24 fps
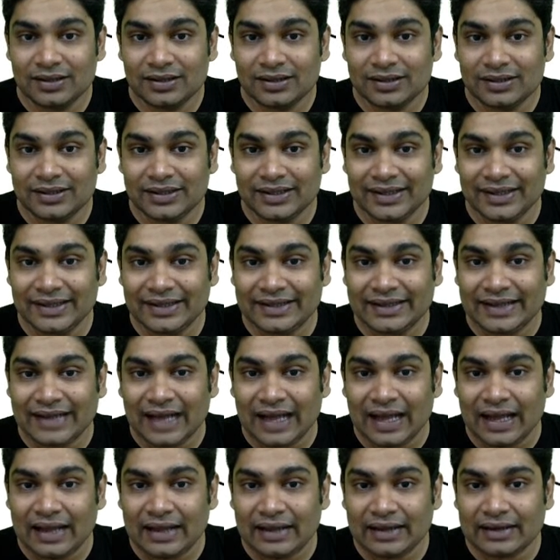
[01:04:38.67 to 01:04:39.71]
The
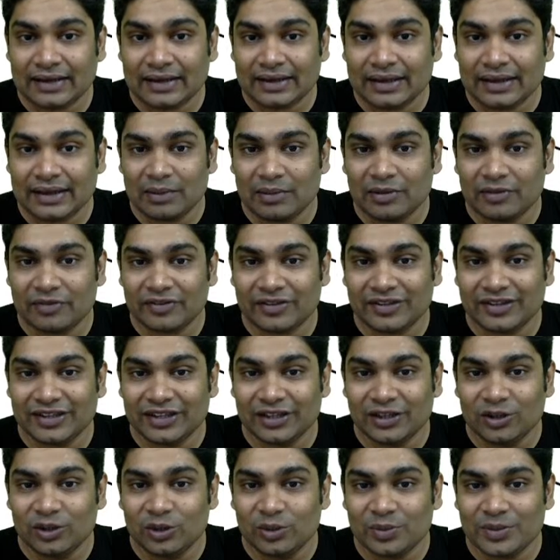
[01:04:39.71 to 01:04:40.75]
entire EMF in the
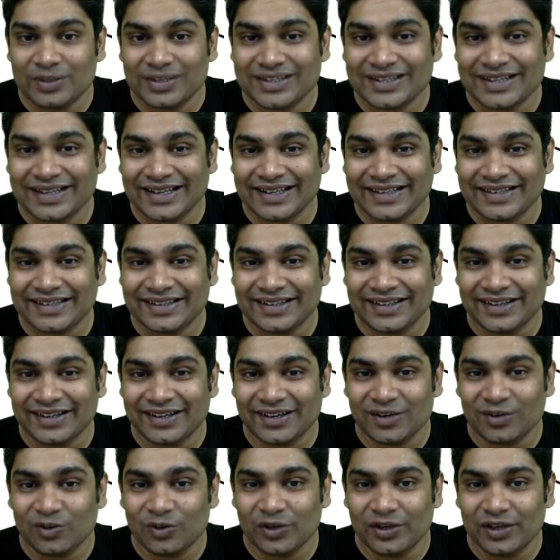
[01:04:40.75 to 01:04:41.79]
loop is getting generated
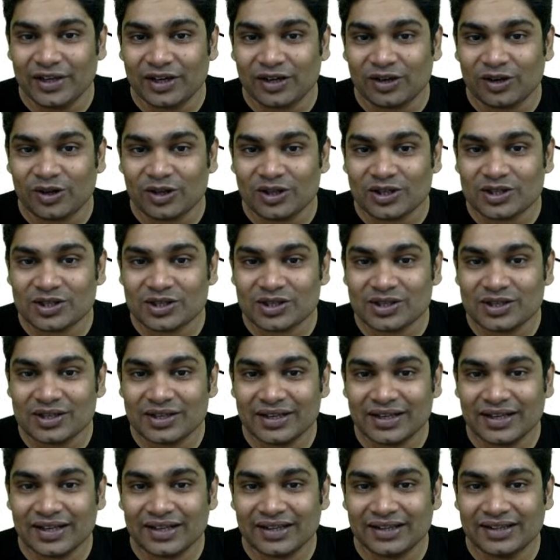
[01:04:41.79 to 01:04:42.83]
only across
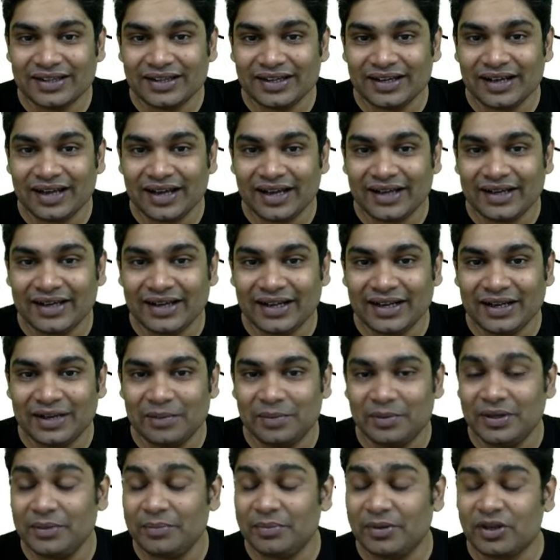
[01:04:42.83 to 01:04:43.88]
the line
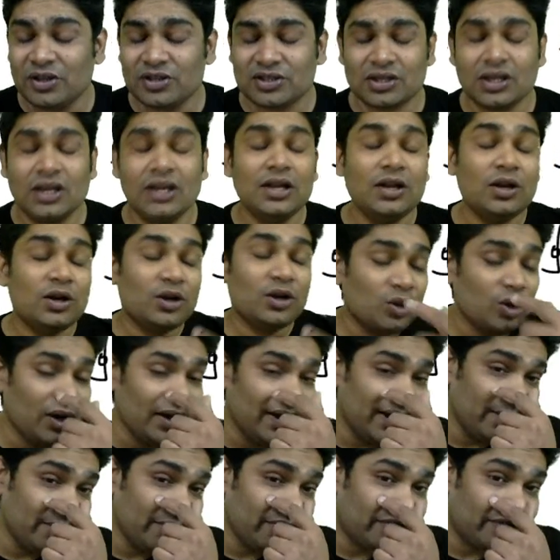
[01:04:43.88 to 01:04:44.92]
AB because no
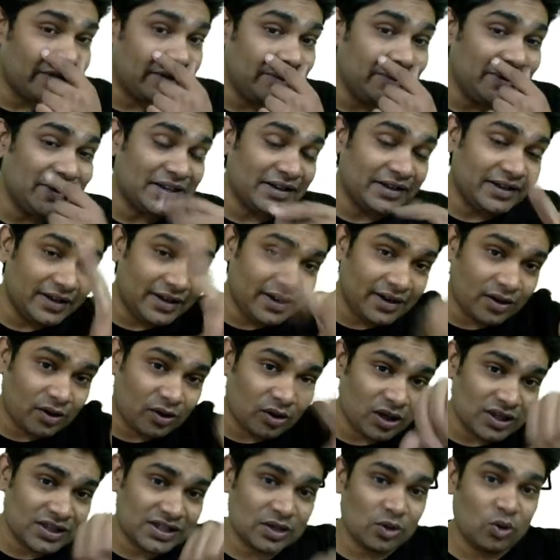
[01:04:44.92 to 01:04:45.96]
EMF can be generated
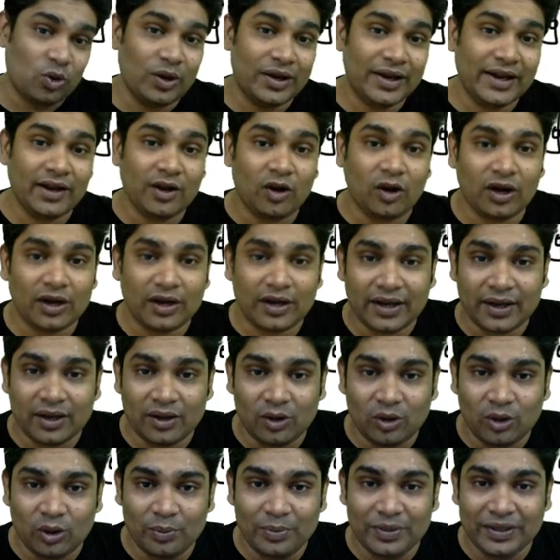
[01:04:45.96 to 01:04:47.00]
across OA or
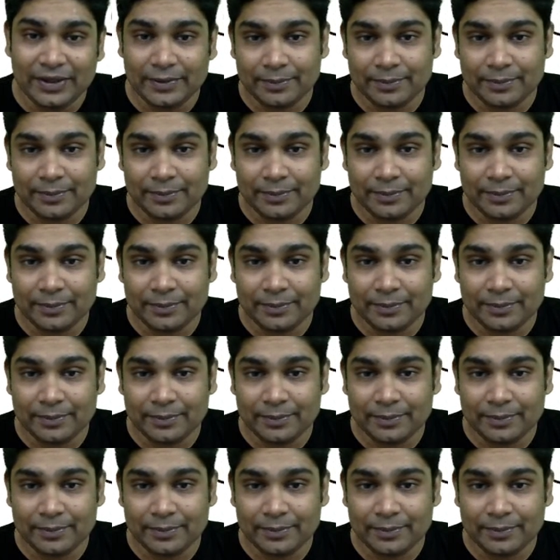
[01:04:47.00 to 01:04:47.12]
OB.